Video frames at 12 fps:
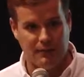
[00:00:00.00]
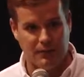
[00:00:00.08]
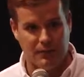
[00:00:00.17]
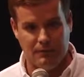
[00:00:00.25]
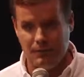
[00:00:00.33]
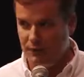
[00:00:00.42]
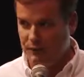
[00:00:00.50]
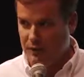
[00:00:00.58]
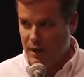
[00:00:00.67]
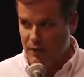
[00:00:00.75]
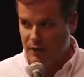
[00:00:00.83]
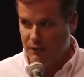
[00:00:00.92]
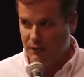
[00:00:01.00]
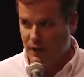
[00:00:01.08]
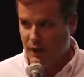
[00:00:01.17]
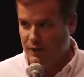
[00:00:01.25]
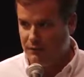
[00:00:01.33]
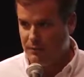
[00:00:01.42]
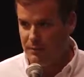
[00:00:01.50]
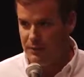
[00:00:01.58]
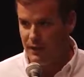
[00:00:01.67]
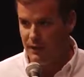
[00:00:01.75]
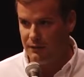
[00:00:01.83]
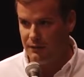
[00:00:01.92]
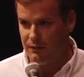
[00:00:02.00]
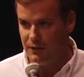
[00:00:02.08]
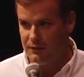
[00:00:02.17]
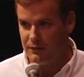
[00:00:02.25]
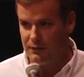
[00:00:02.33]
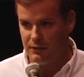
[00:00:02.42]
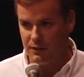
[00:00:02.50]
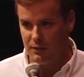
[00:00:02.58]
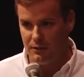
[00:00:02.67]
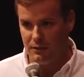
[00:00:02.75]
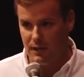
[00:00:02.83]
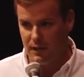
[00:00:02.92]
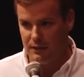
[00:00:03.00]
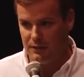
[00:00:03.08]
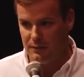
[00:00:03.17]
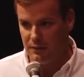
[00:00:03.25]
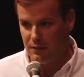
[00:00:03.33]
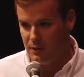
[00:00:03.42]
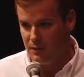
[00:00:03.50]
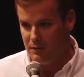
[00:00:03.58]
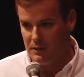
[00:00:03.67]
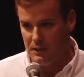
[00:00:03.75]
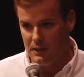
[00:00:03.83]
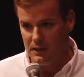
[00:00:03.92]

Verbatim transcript: We're in booth 1005. We'll be there for the rest of the show and tomorrow.